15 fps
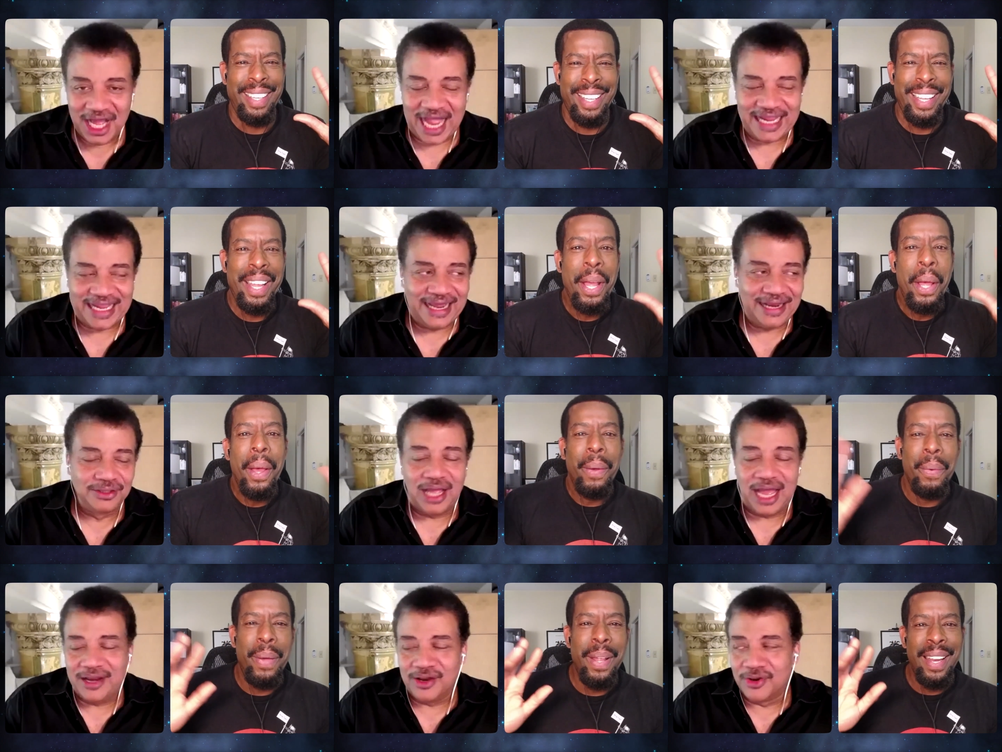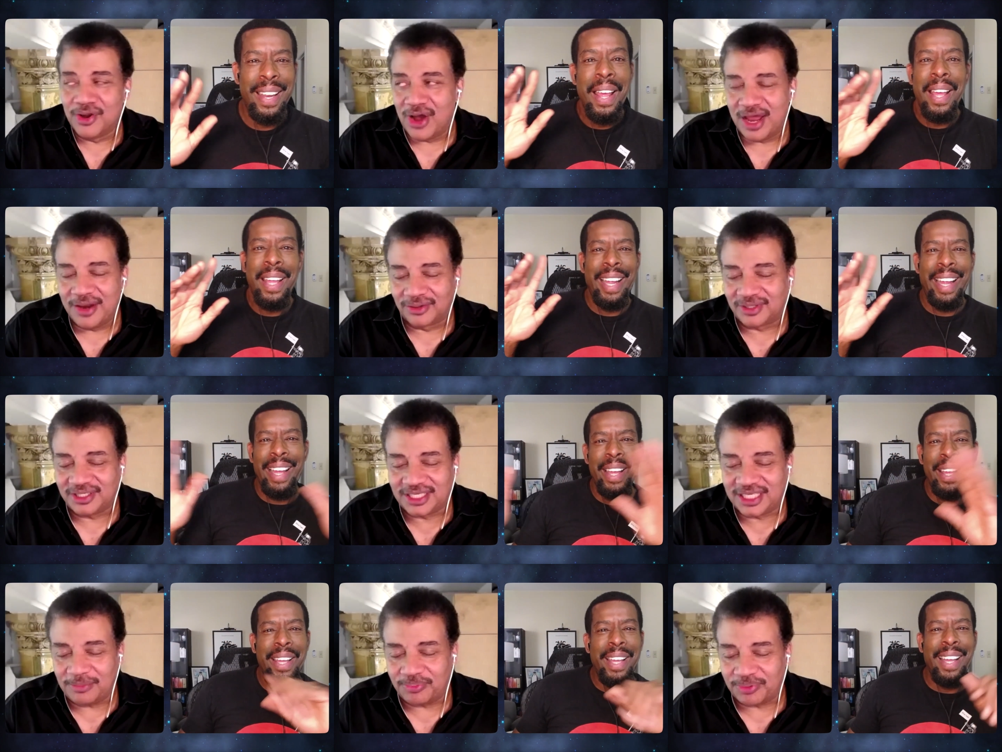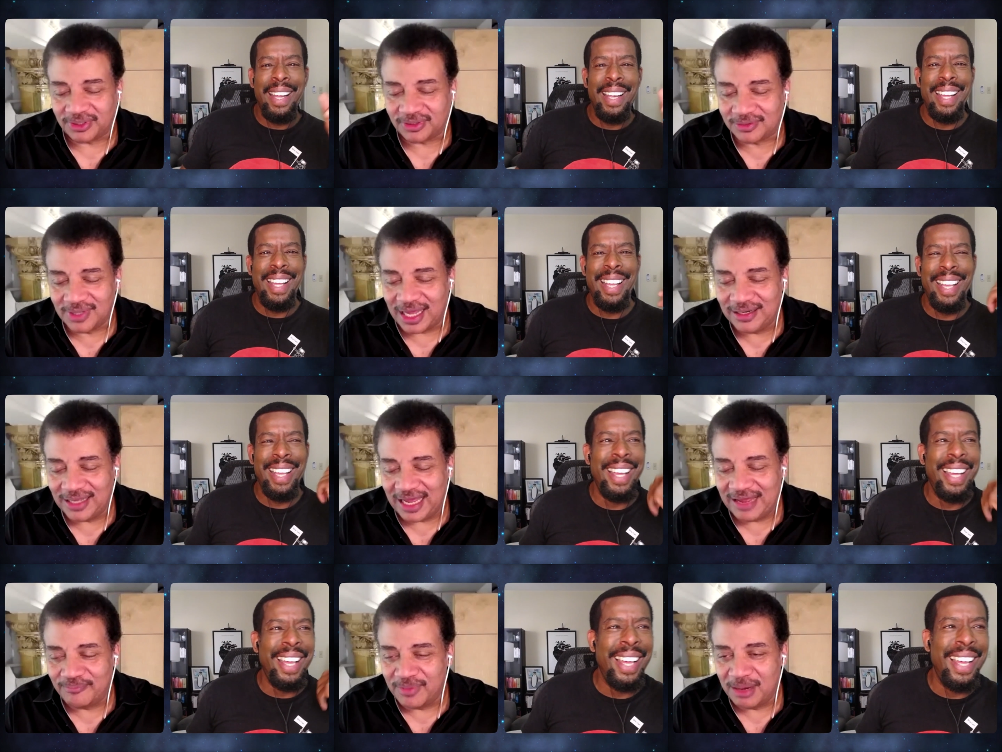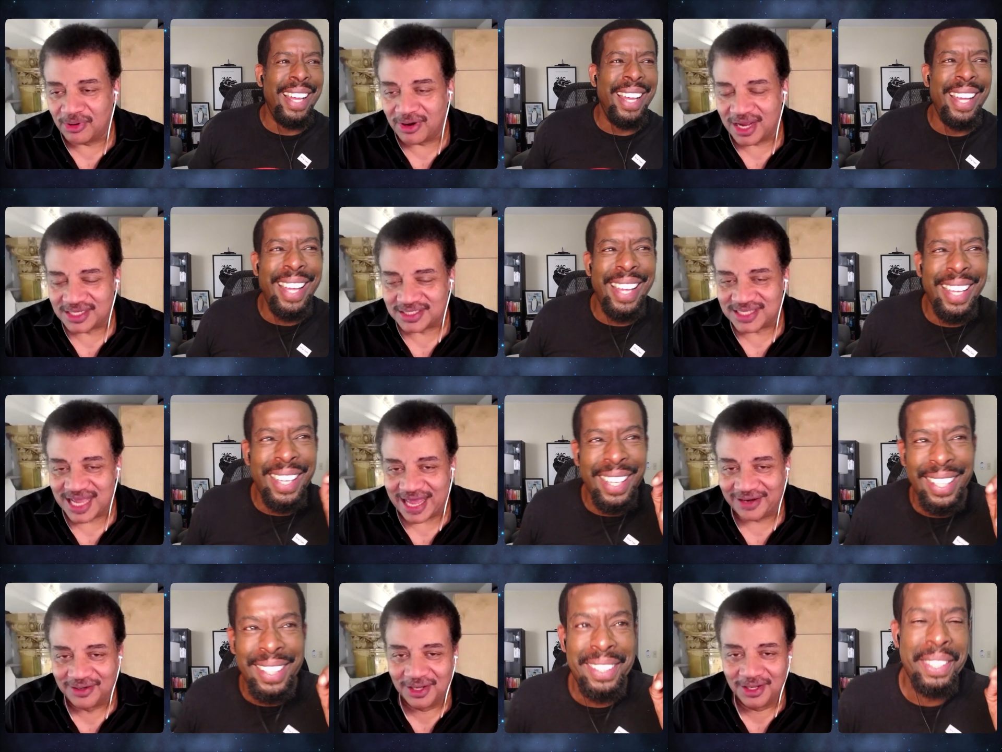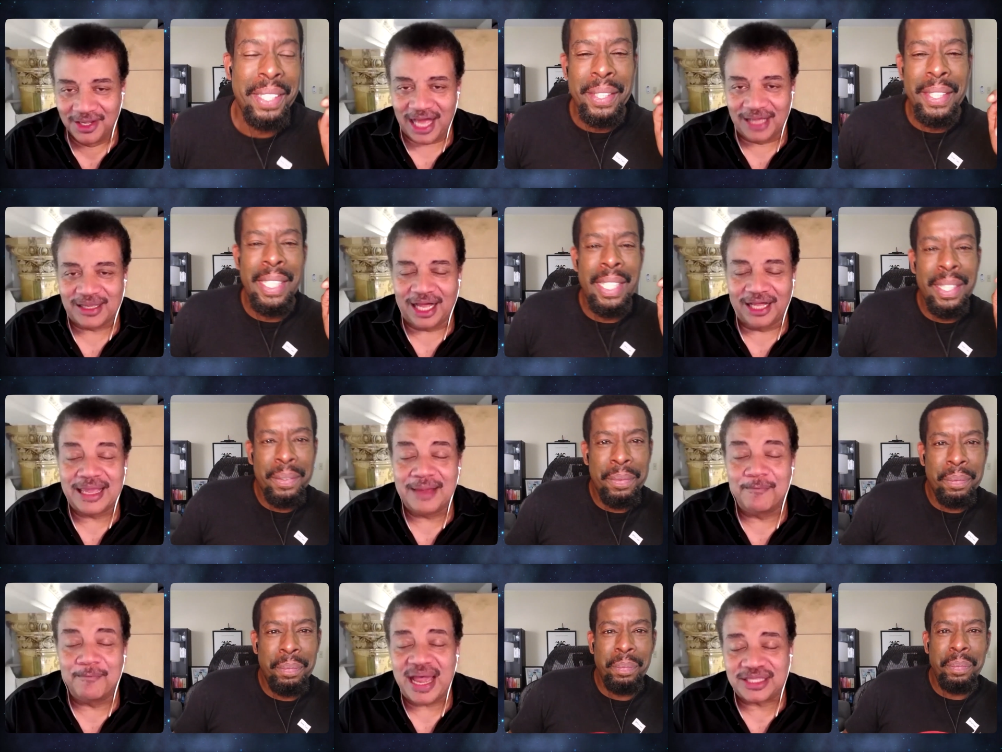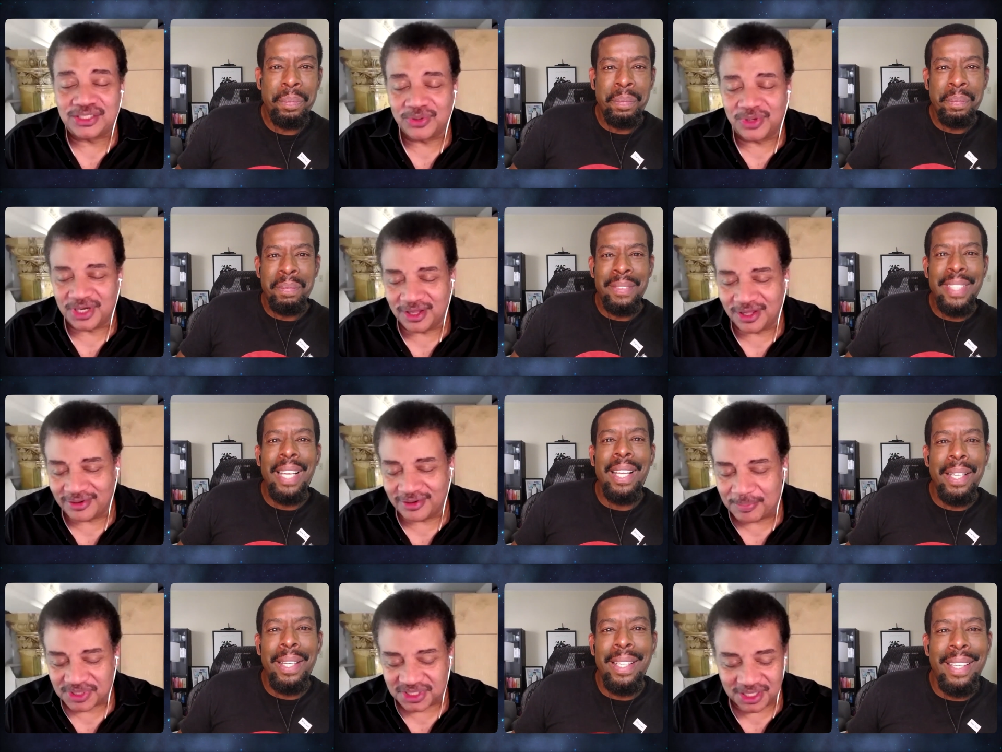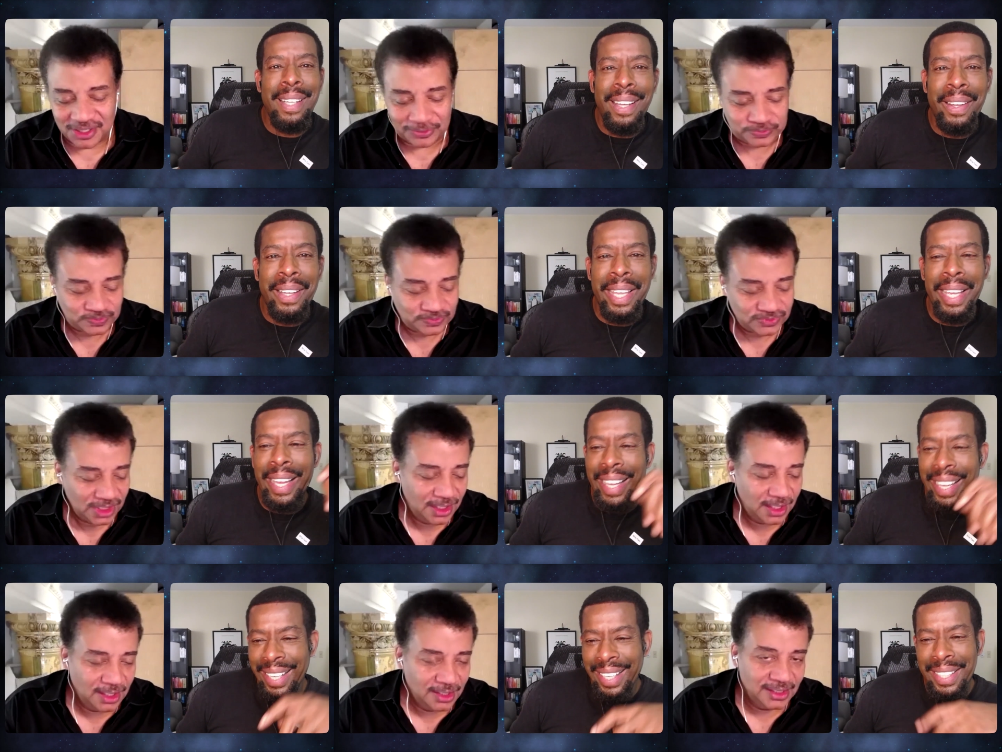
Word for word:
Speaker 1: I got. I don't know. I don't yeah. keep it. I, I haven't memorized that. I'll, I'll come back to you on another episode. Okay.